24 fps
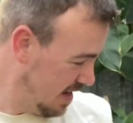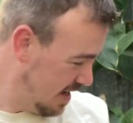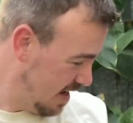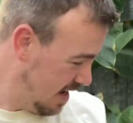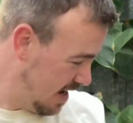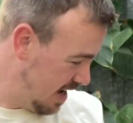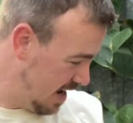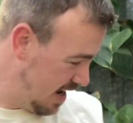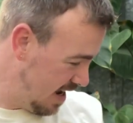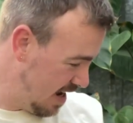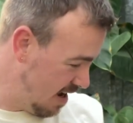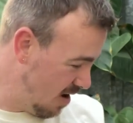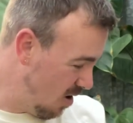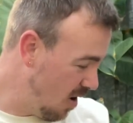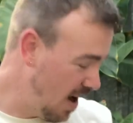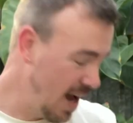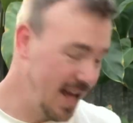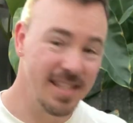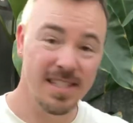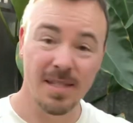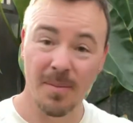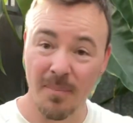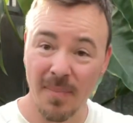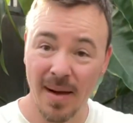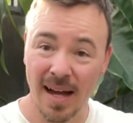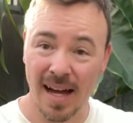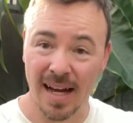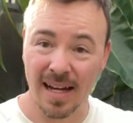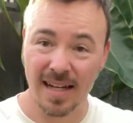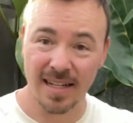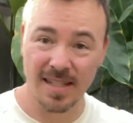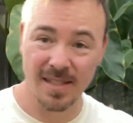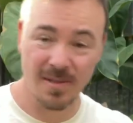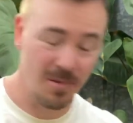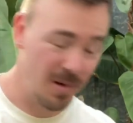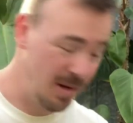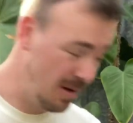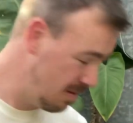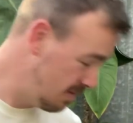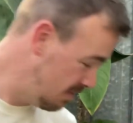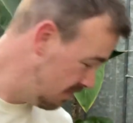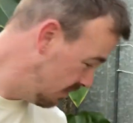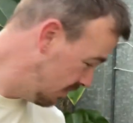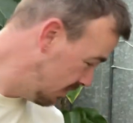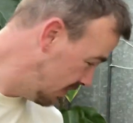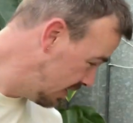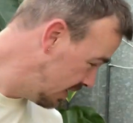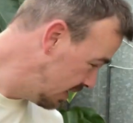and some bark as well.
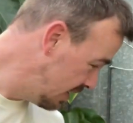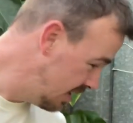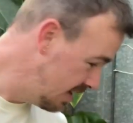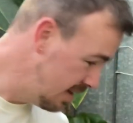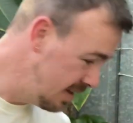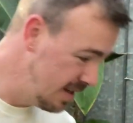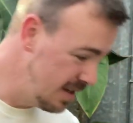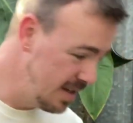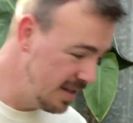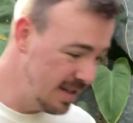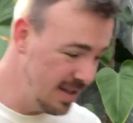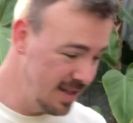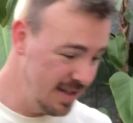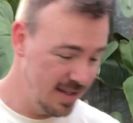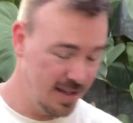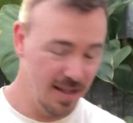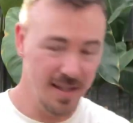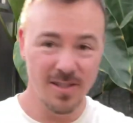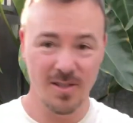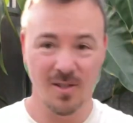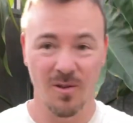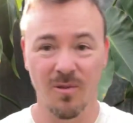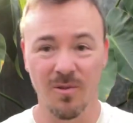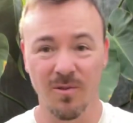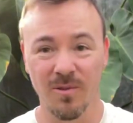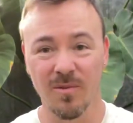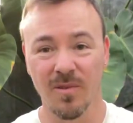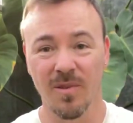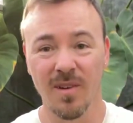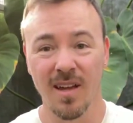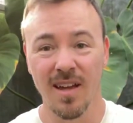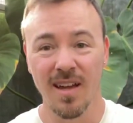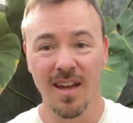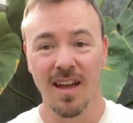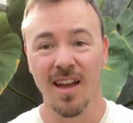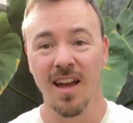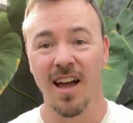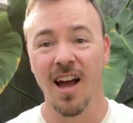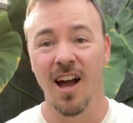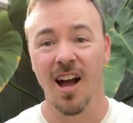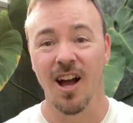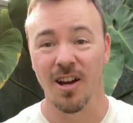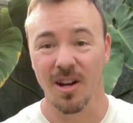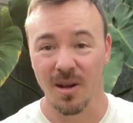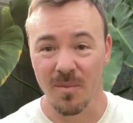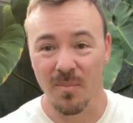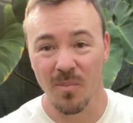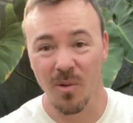So
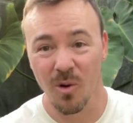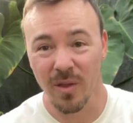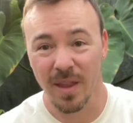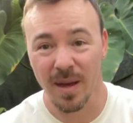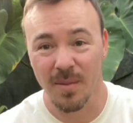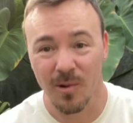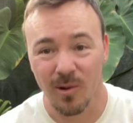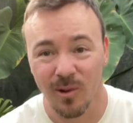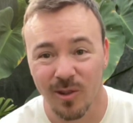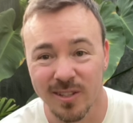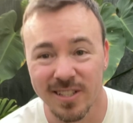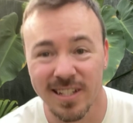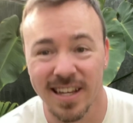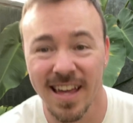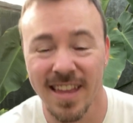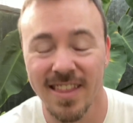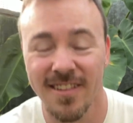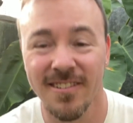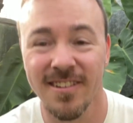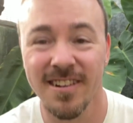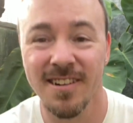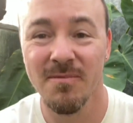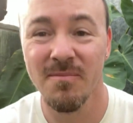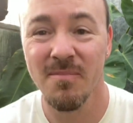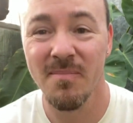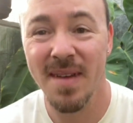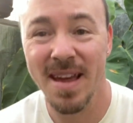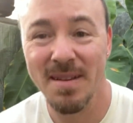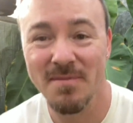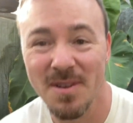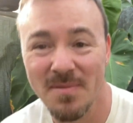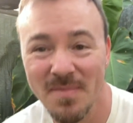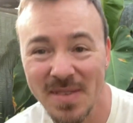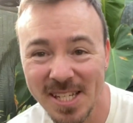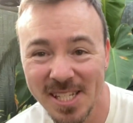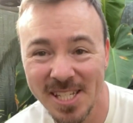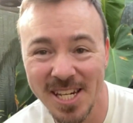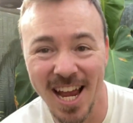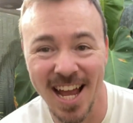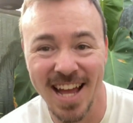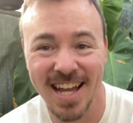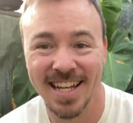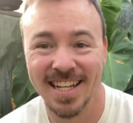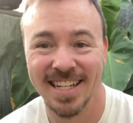I'm going to put them all together and make my mixture.